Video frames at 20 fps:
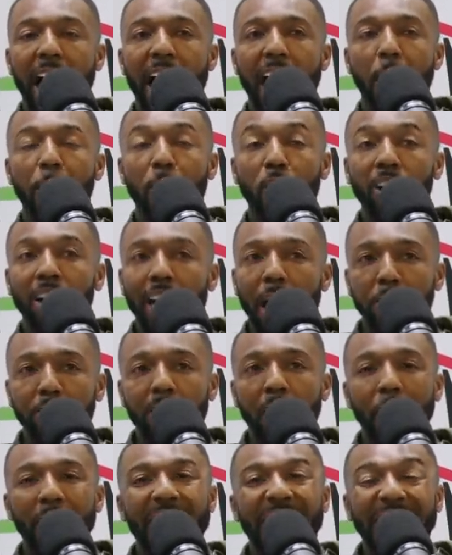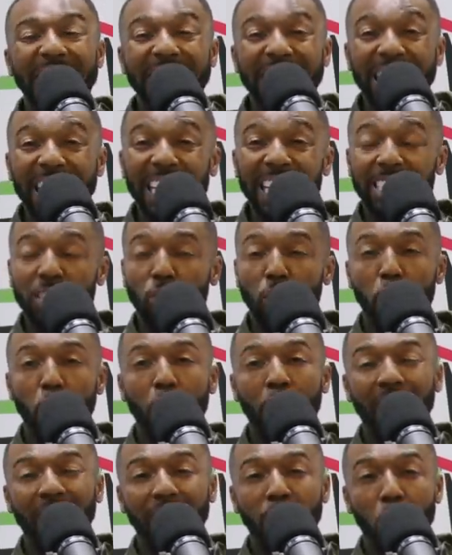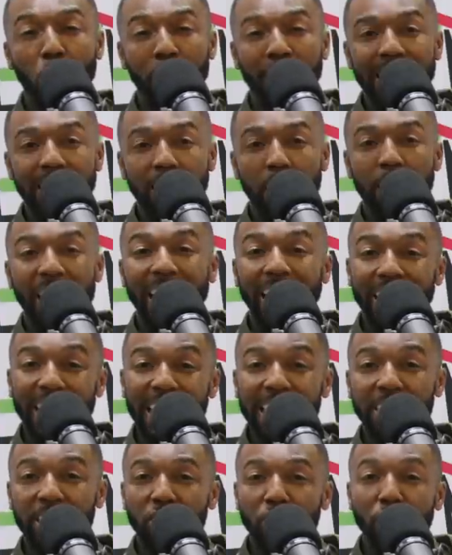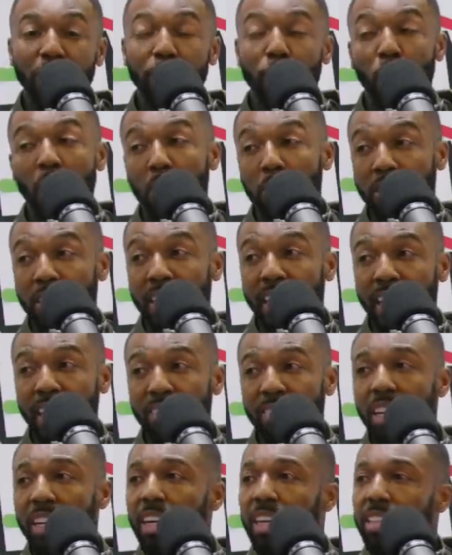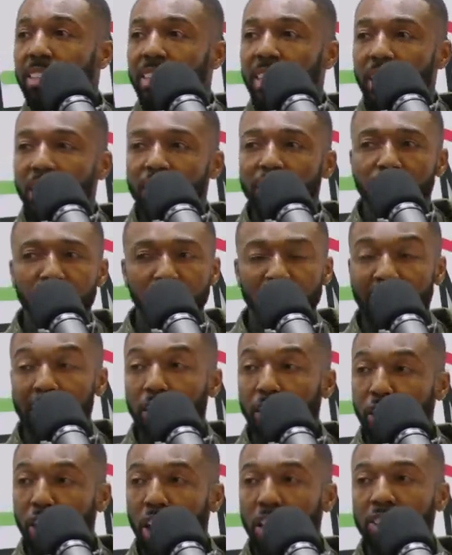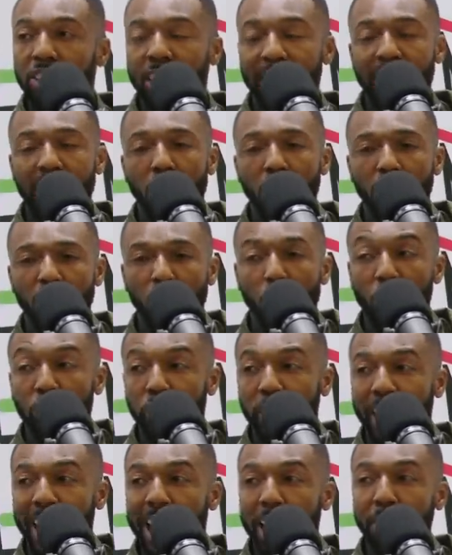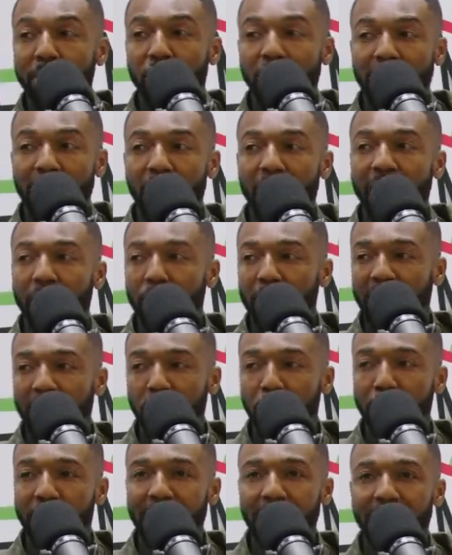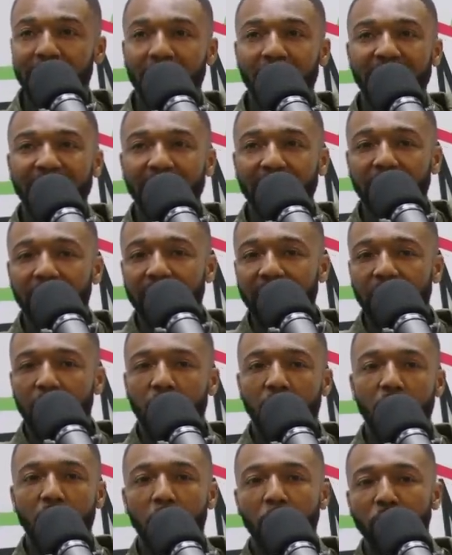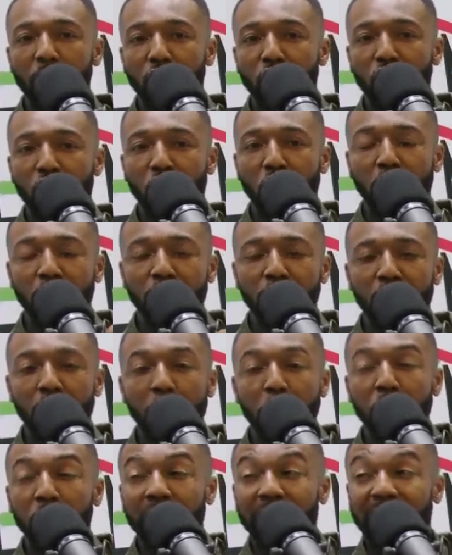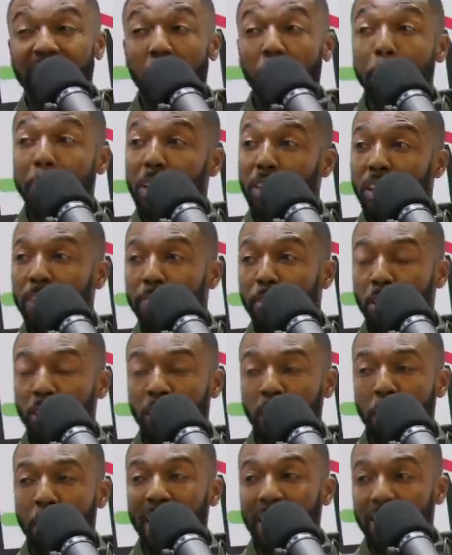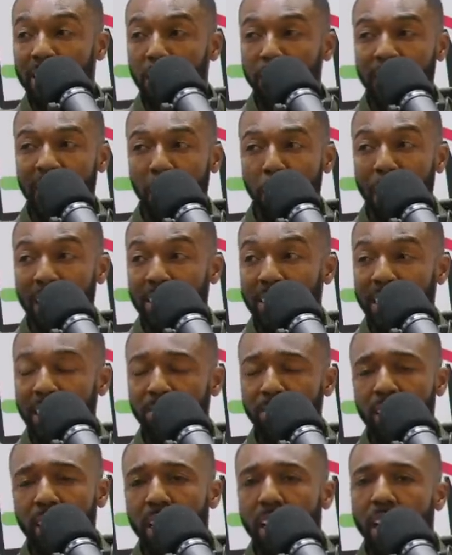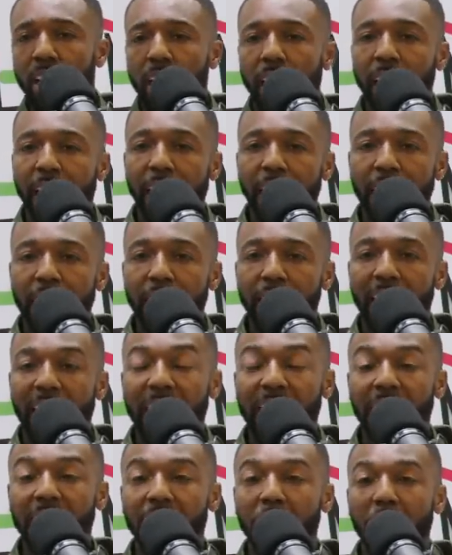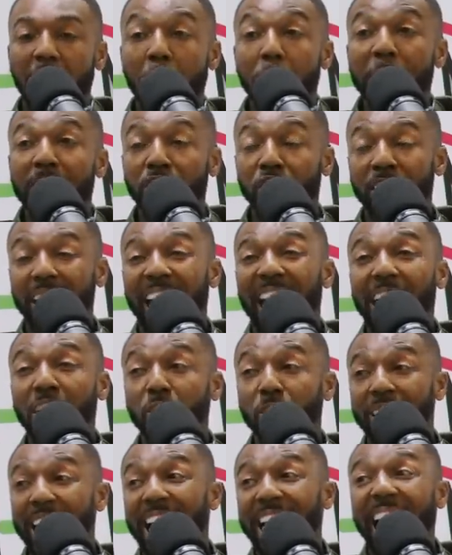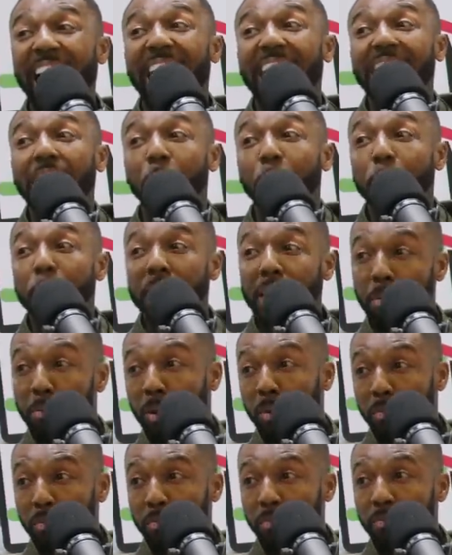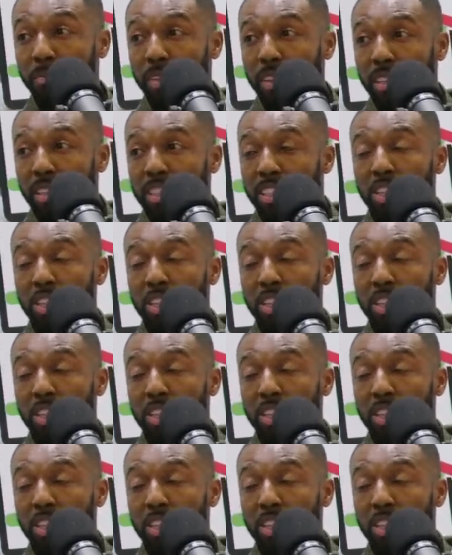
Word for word: I'm on a laptop at least, or, or my or my desktop at least three four hours a day to okay. check out the charts, check out Wall Street Academy, check out like like my entire like um community that I'm building for myself and like my team. Mm-hmm. And I I make sure that I do that at minimum. Mm-hmm.